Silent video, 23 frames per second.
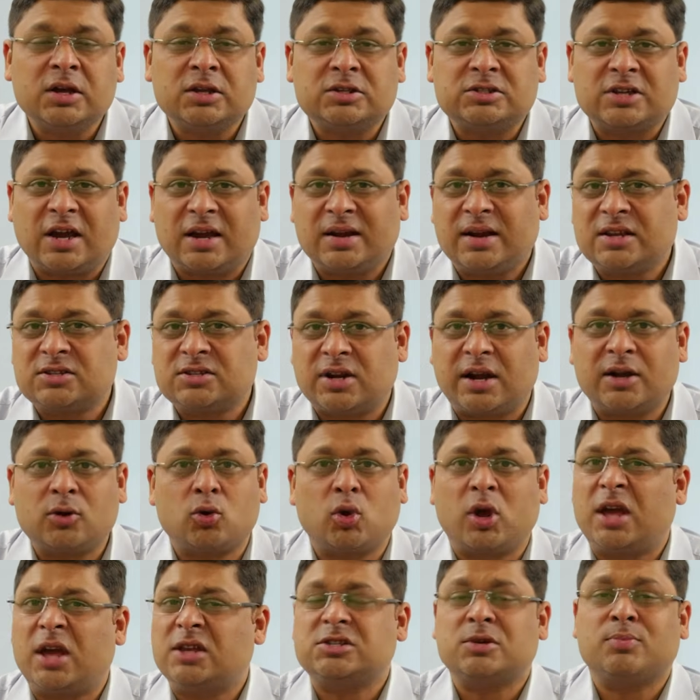China is trying to
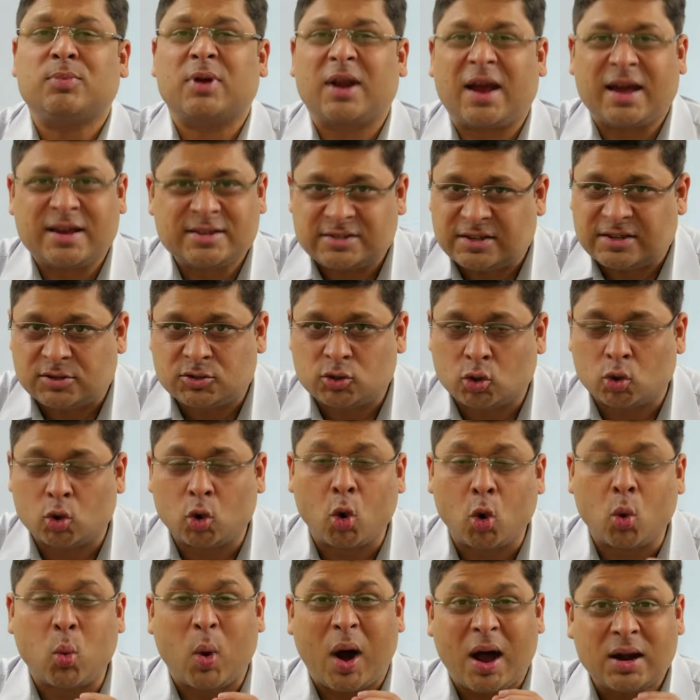hegemonize it. So no
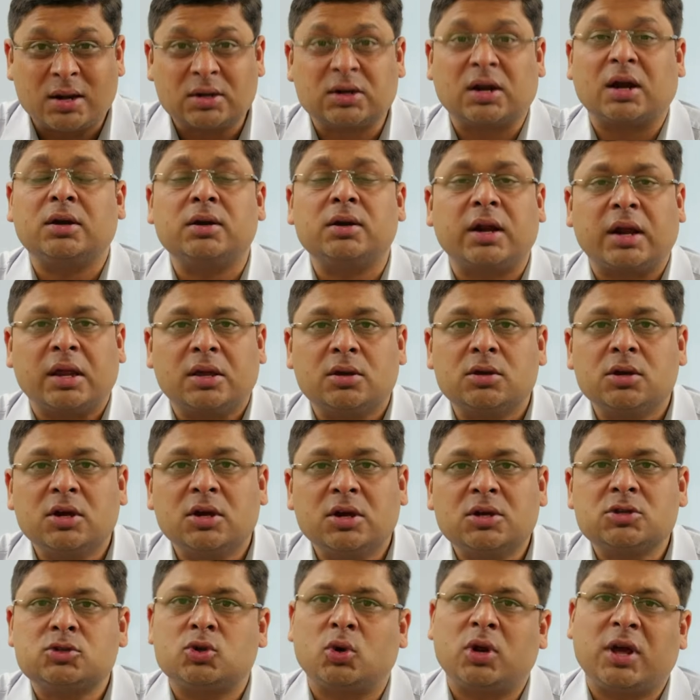one country
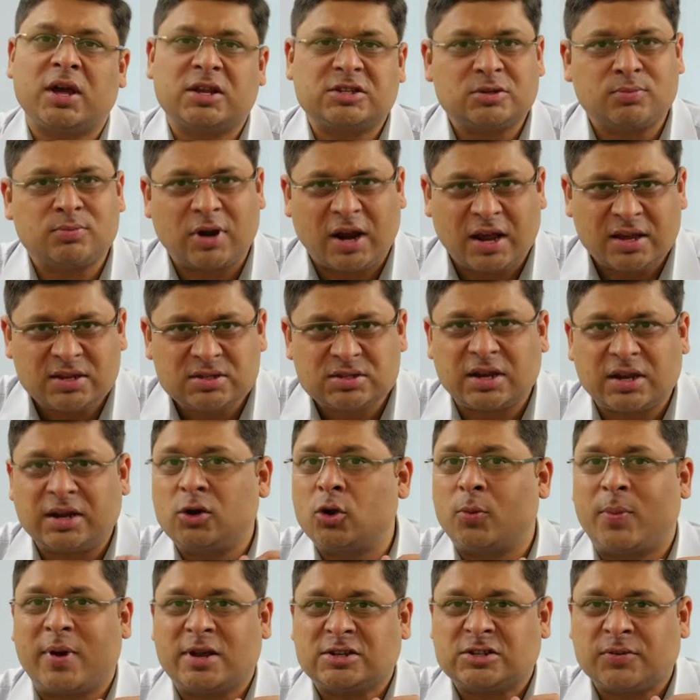should hegemonize
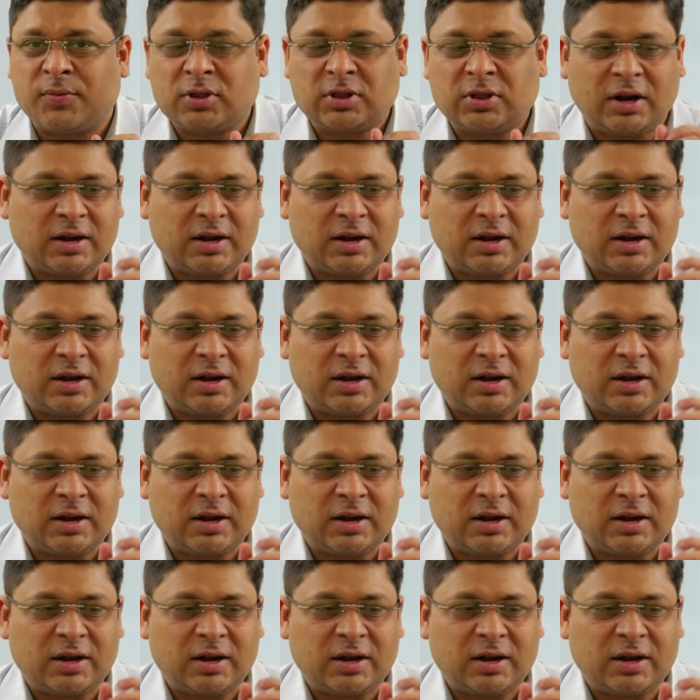Indo-Pacific.